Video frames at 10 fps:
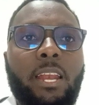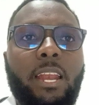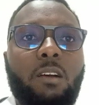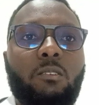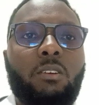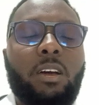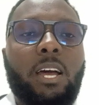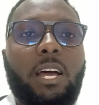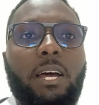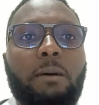Now,
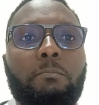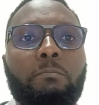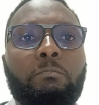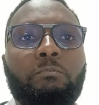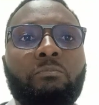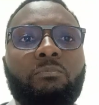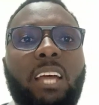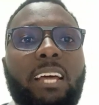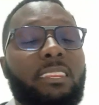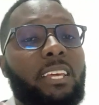
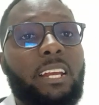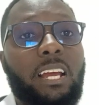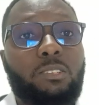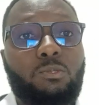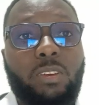and then as